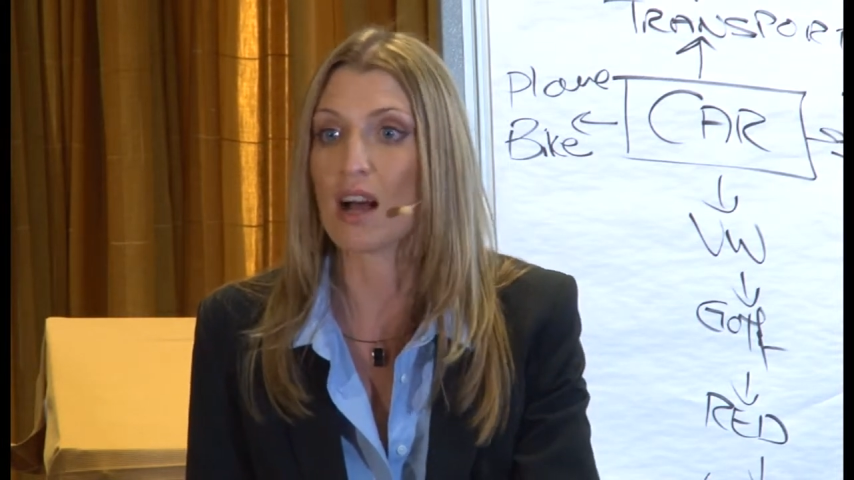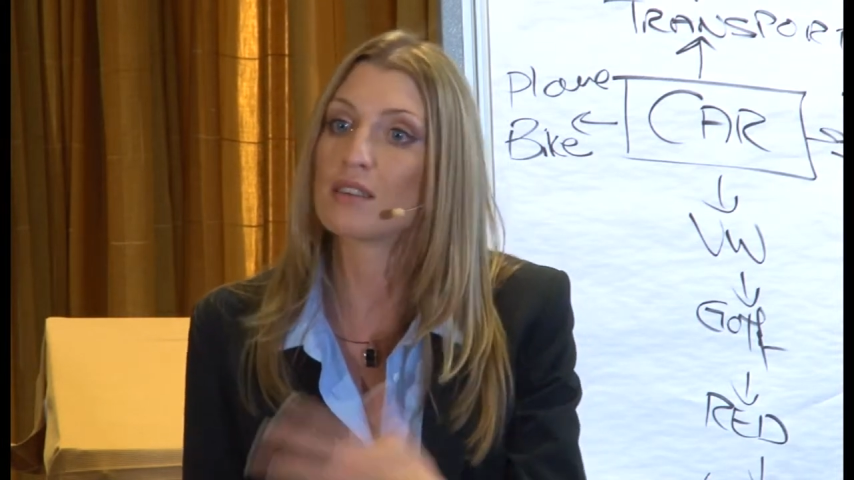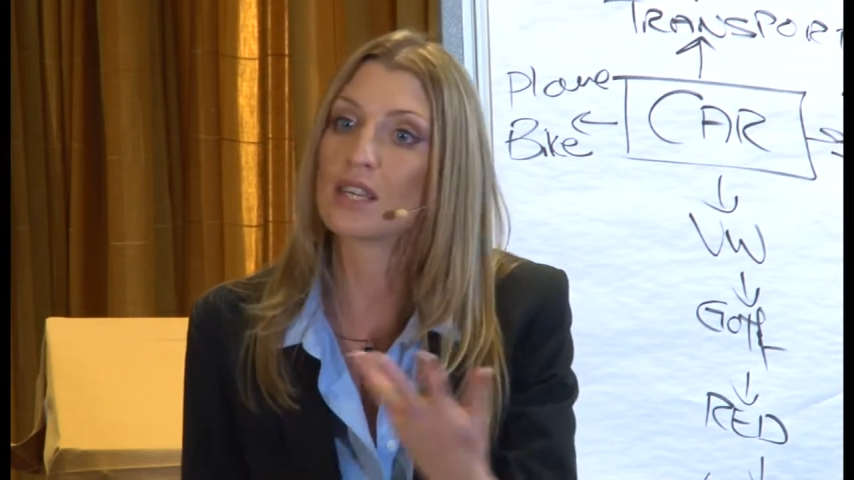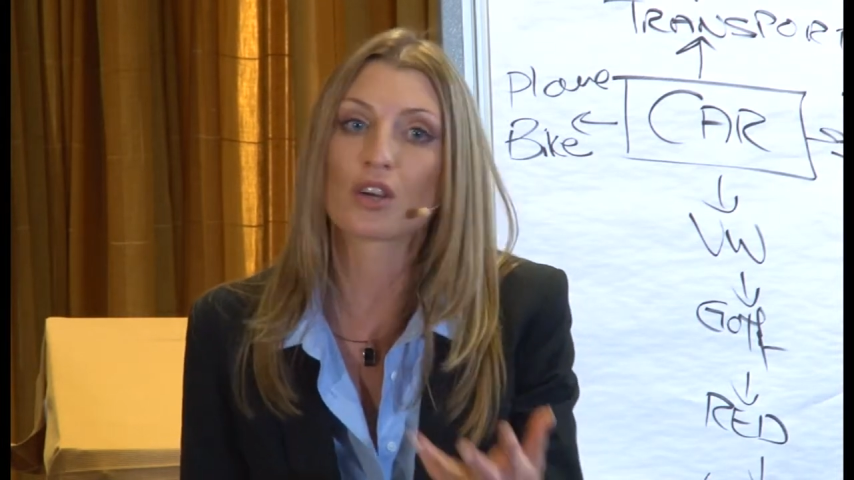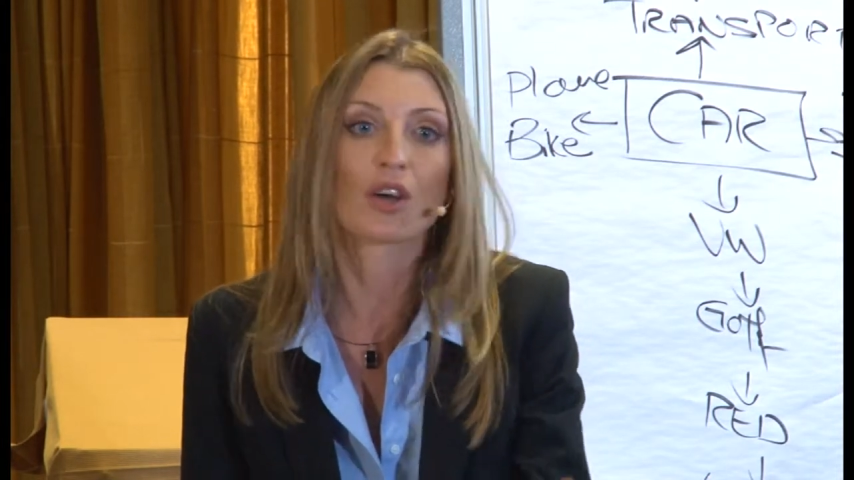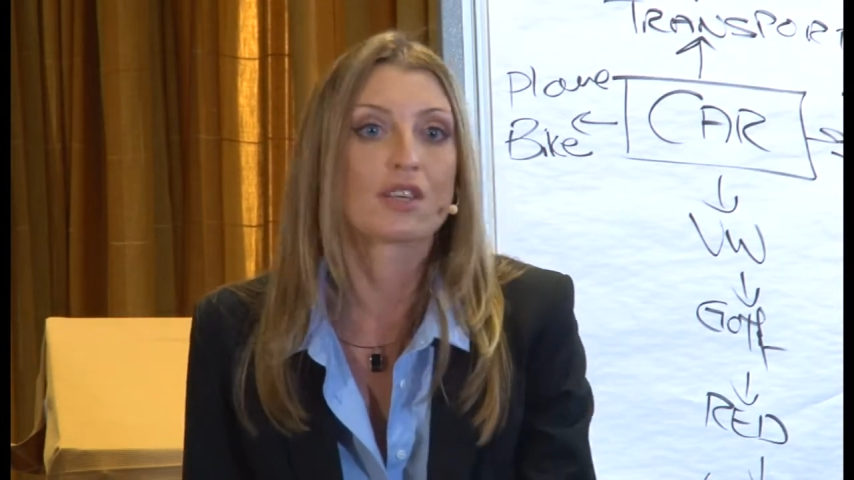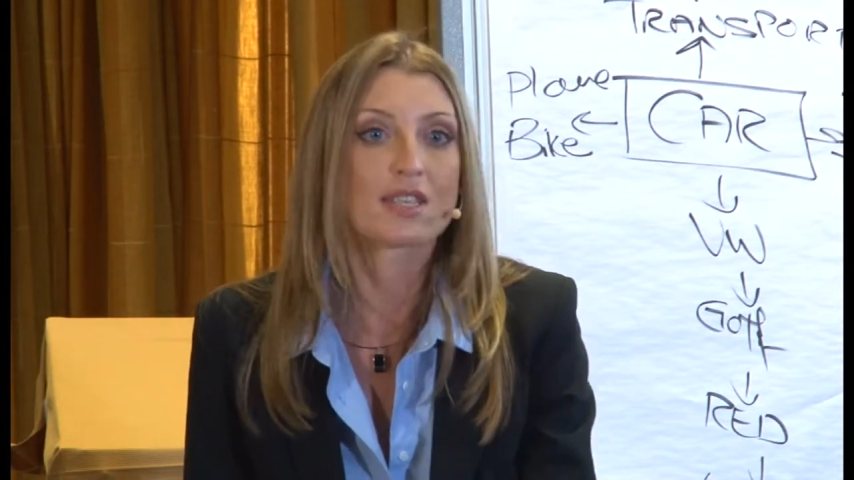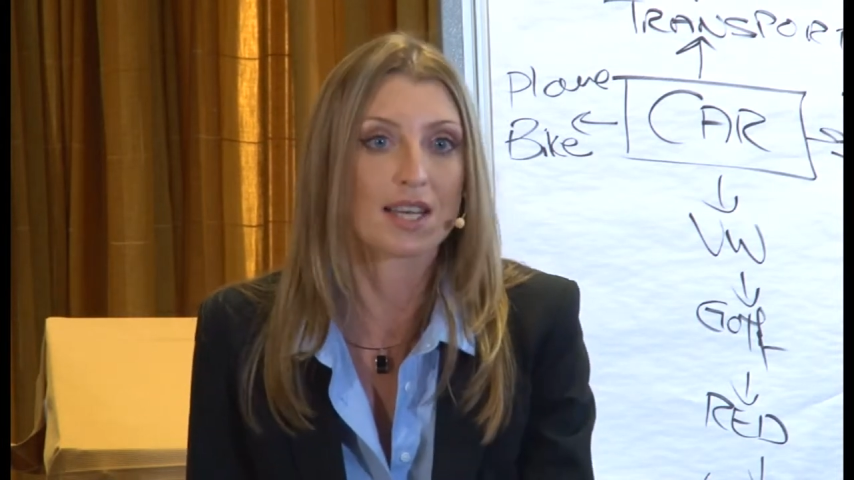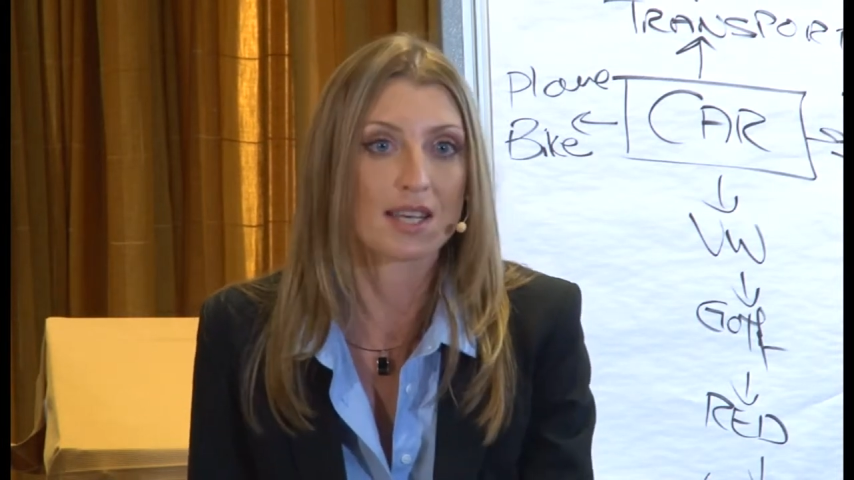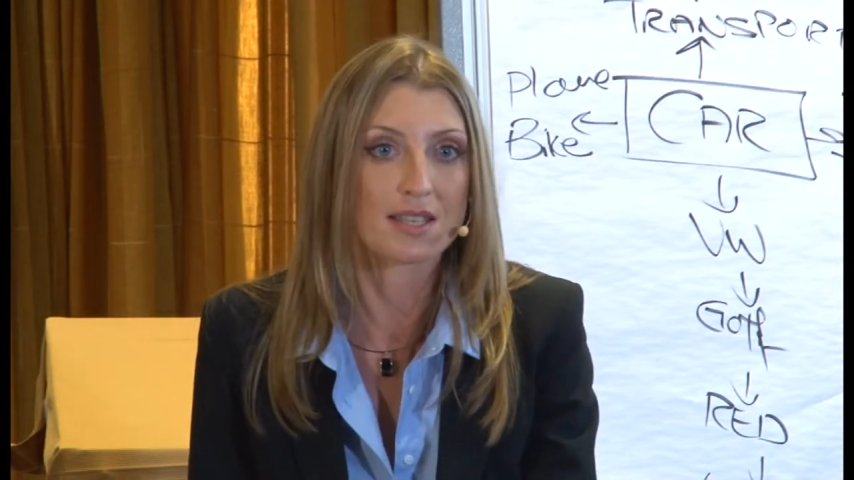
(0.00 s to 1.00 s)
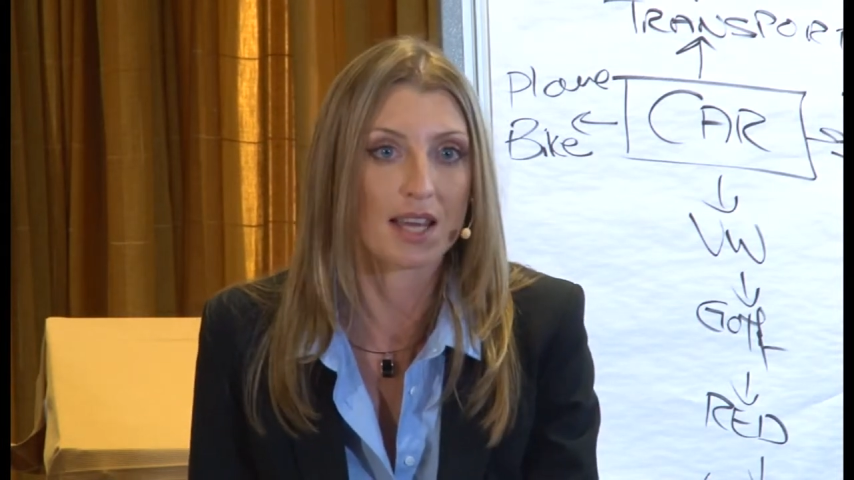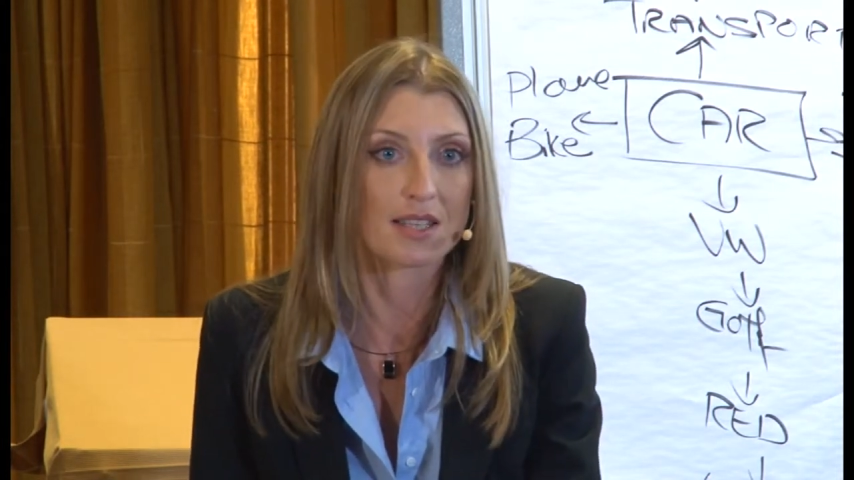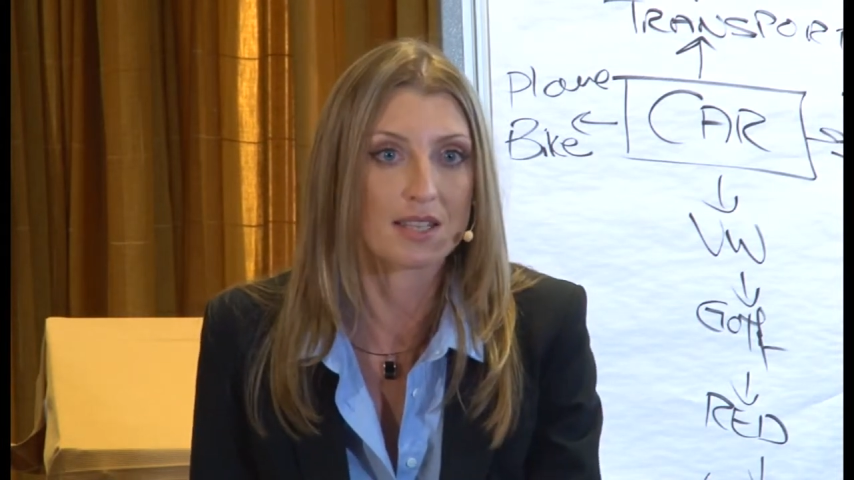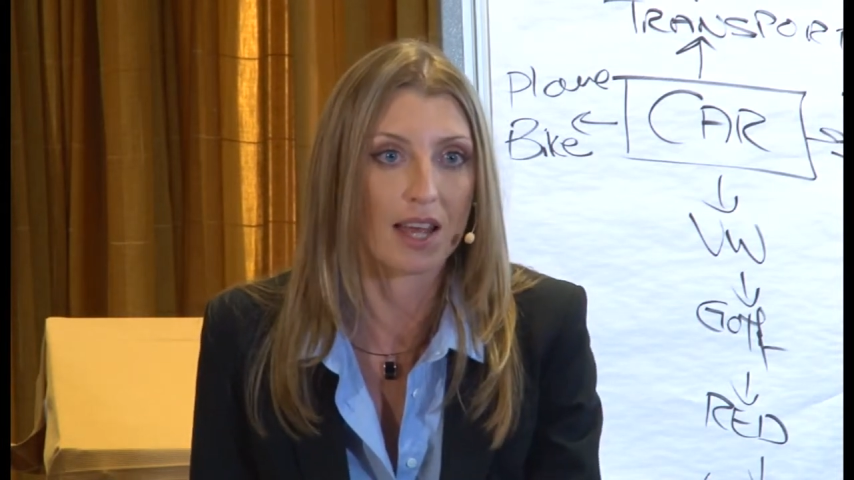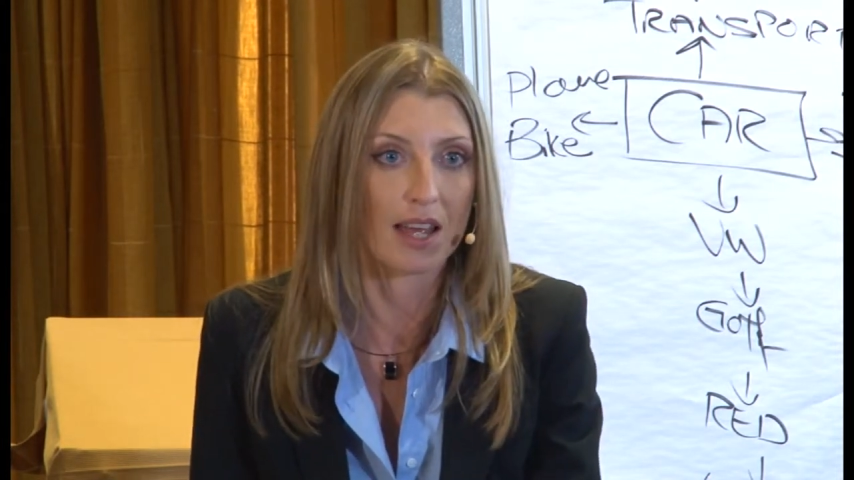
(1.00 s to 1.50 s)
I'll need to go and discuss
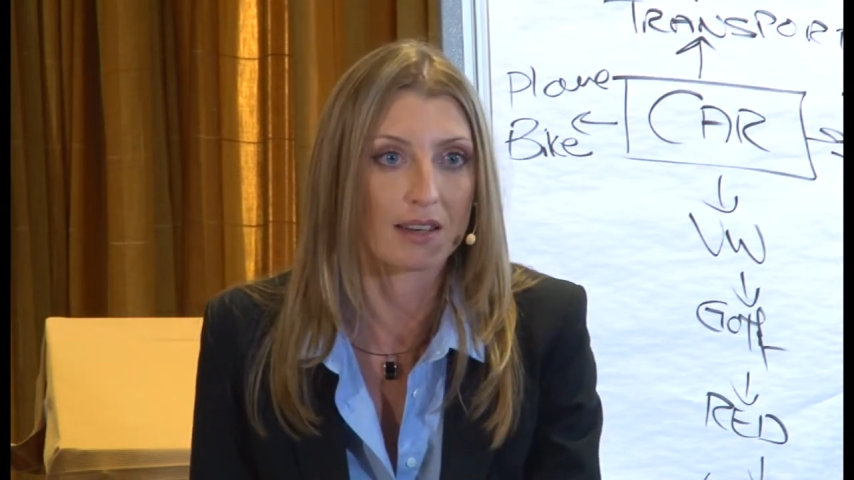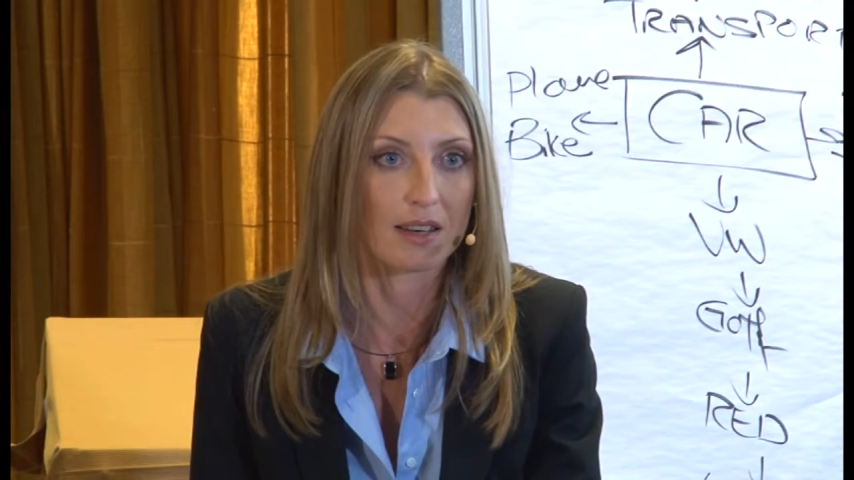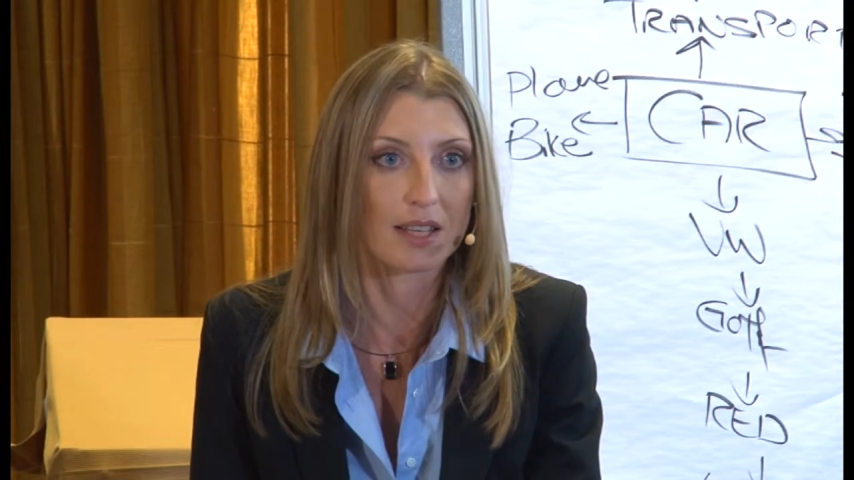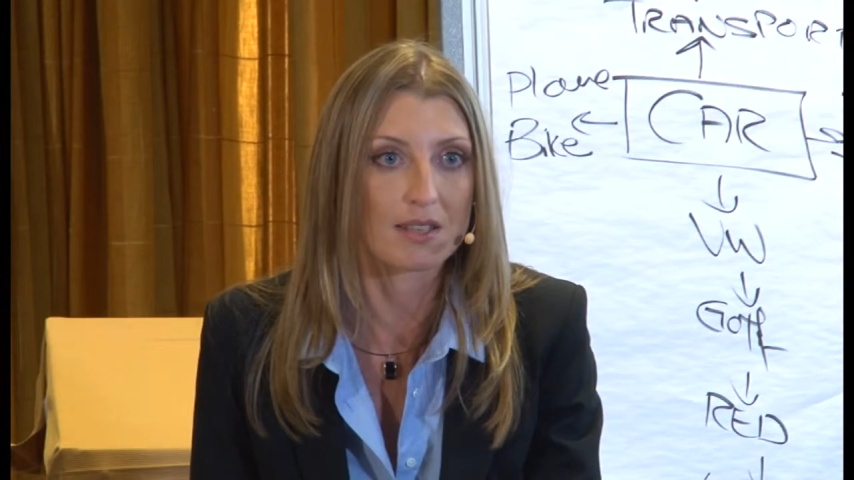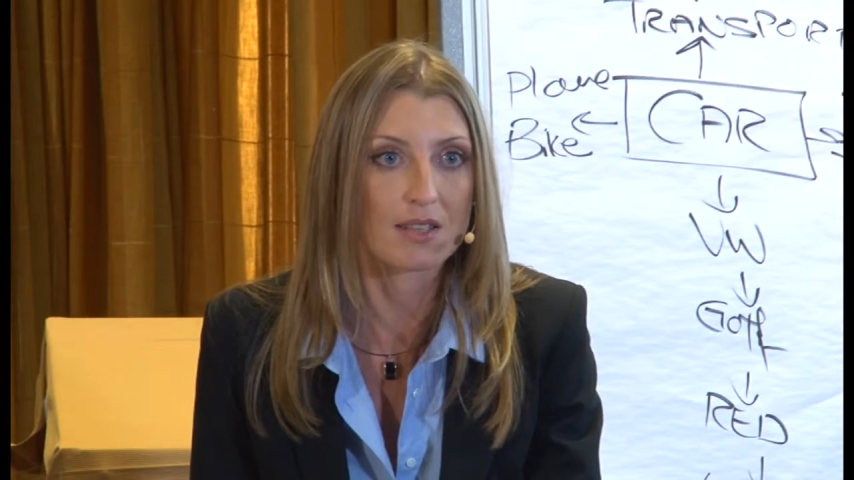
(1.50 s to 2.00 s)
that and